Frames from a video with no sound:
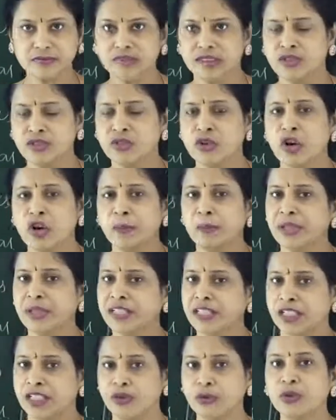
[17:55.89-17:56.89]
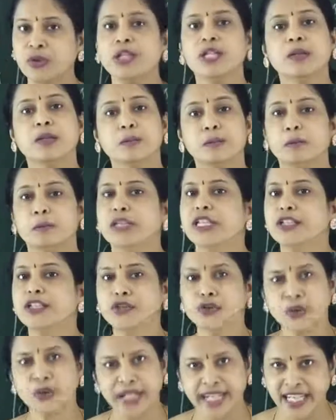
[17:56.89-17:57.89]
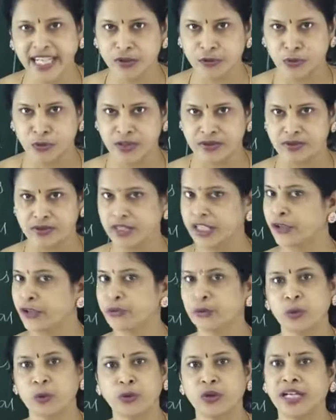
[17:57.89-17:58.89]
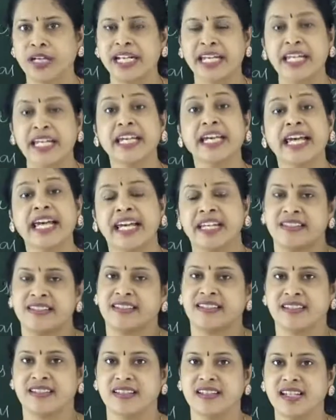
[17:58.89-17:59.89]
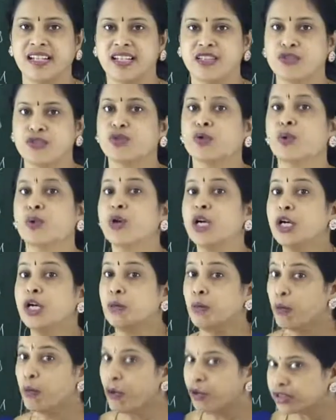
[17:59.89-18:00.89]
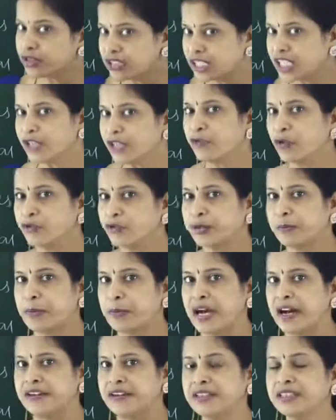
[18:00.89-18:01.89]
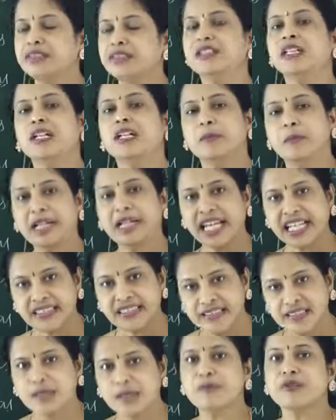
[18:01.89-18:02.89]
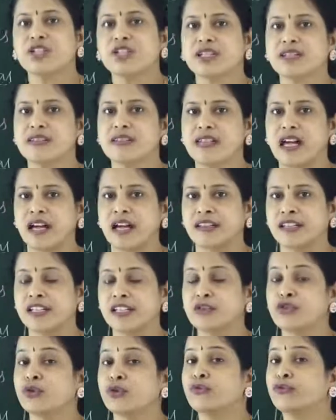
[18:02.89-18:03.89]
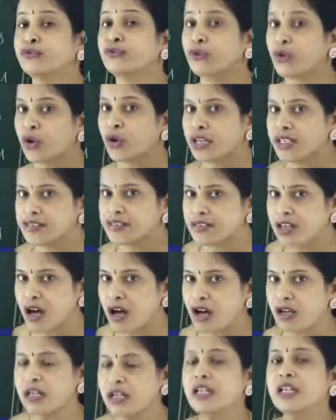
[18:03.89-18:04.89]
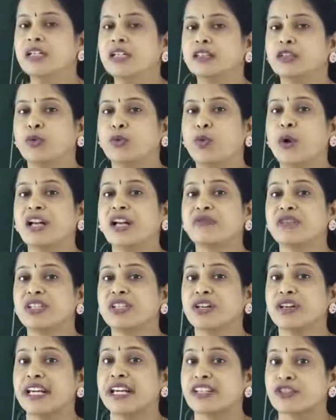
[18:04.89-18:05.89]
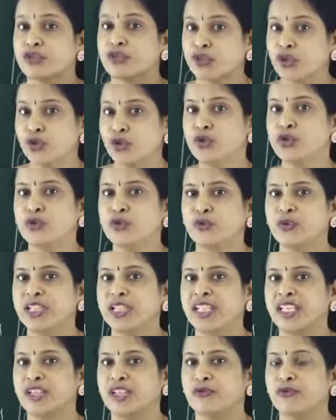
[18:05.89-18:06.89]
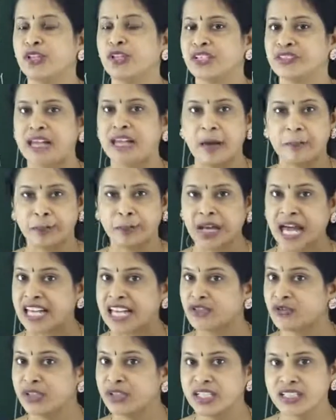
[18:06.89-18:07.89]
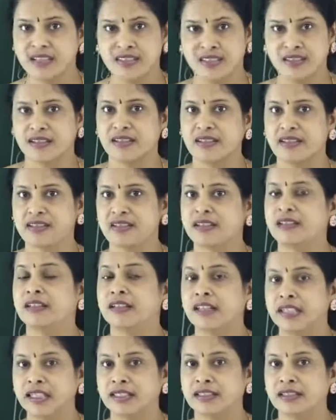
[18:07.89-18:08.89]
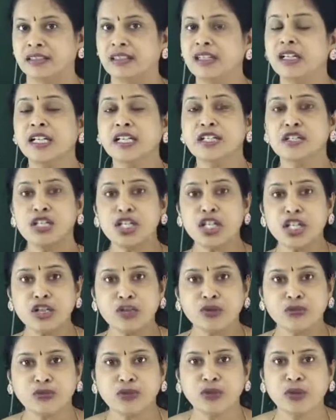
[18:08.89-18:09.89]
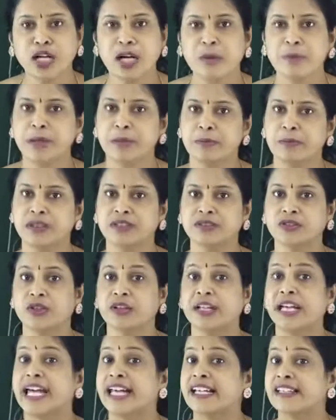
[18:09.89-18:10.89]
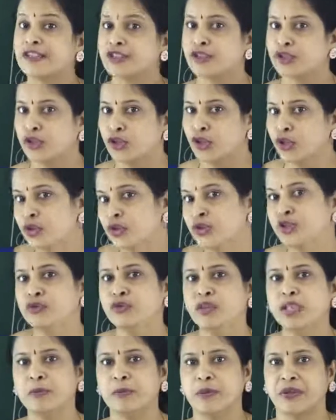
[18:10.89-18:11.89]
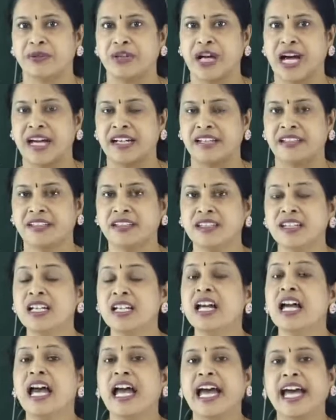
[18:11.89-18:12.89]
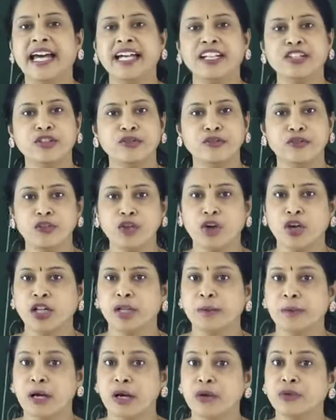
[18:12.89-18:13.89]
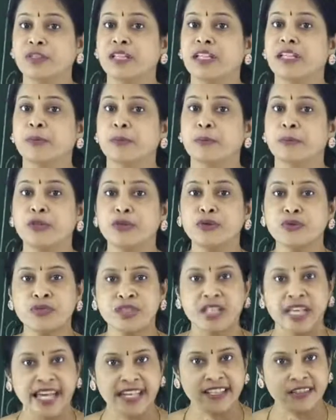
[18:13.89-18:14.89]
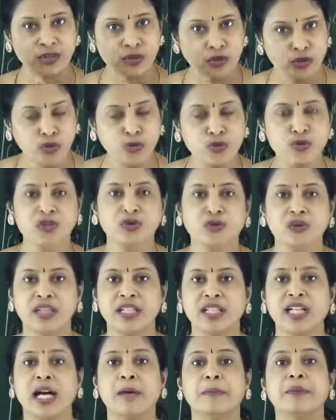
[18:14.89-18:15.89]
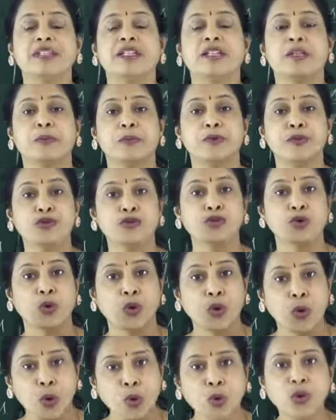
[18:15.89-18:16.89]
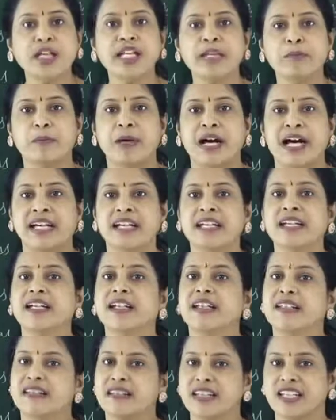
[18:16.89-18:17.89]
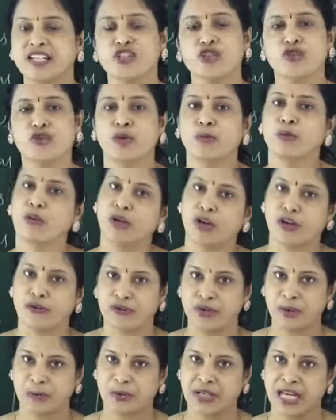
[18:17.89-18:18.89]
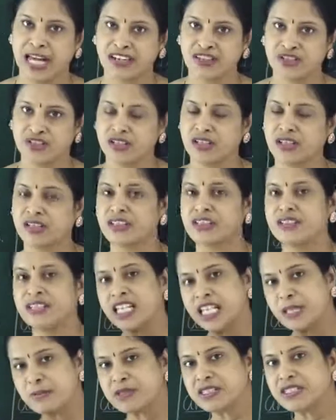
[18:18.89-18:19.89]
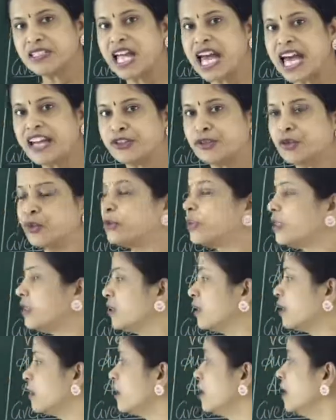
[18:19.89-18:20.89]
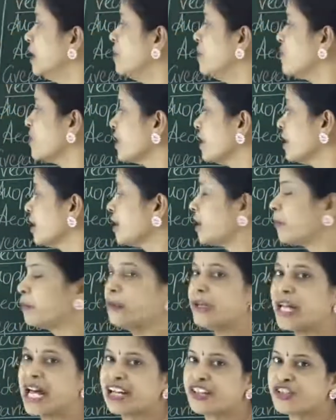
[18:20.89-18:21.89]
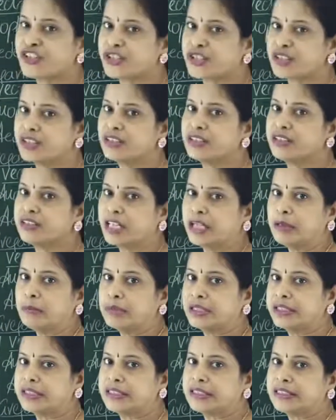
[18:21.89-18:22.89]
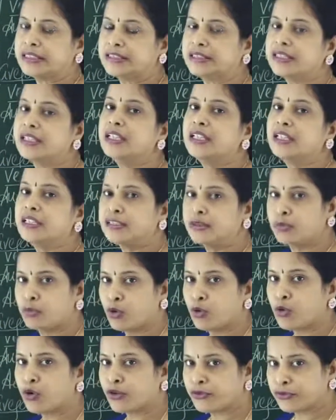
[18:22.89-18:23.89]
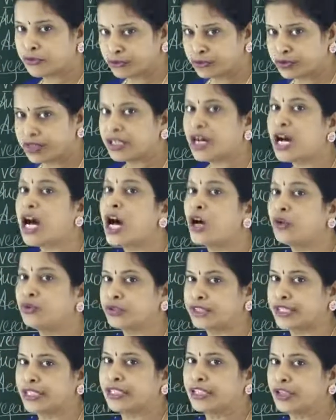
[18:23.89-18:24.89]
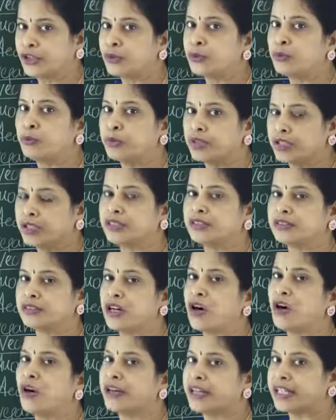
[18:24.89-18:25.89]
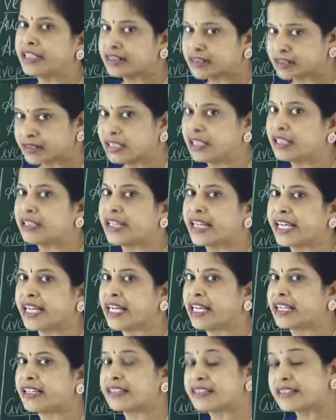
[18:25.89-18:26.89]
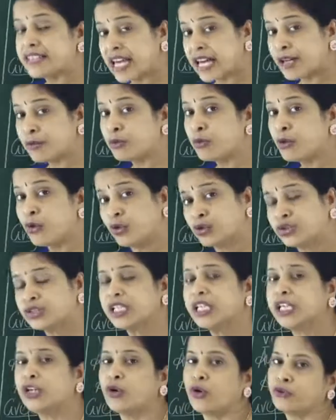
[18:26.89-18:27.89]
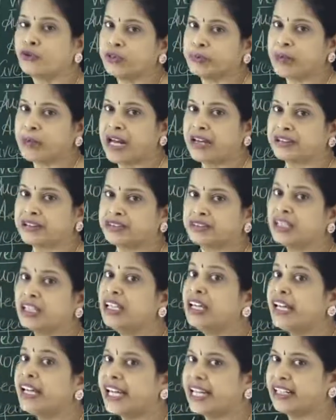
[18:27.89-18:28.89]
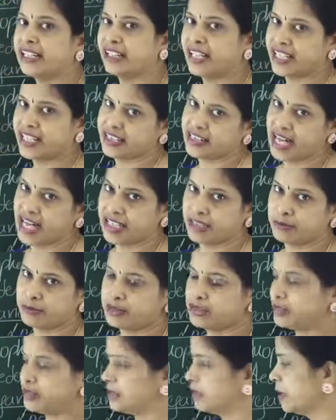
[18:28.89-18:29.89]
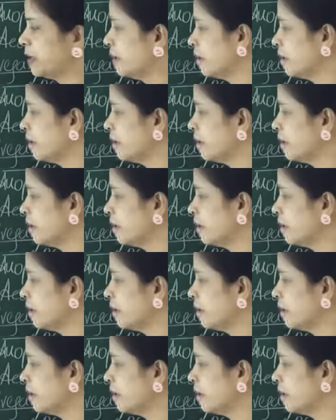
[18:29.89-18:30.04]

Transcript: Scorpion give birth to young ones, it won't lay eggs. So mostly oviparous, but exemptions are there. focus on the one which are exclusively, for example, as we discussed earlier, Ctenophora members are exclusively marine. And if you talk about they reproduce exclusively, I mean they reproduce only by sexual mode of reproduction. In the same scenario here, the reproduction in them is the mode of the how they'll give birth or else the lay eggs. They are mostly oviparous, egg-laying animals.